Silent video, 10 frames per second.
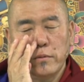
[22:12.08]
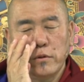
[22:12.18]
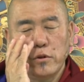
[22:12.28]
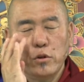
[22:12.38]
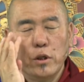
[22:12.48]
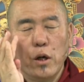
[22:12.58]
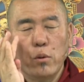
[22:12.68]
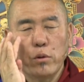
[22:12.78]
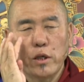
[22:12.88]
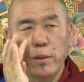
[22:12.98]
So
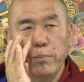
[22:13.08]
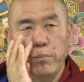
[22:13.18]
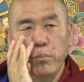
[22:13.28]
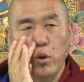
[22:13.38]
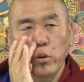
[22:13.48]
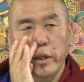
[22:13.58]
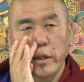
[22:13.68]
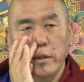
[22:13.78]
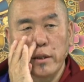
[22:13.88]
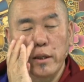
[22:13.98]
now keep
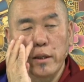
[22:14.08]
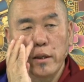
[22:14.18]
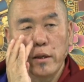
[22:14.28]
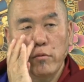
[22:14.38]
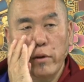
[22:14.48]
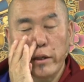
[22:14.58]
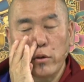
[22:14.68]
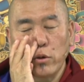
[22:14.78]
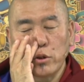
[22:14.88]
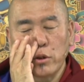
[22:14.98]
blocking the right
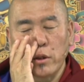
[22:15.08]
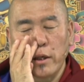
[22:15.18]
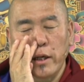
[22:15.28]
nostril,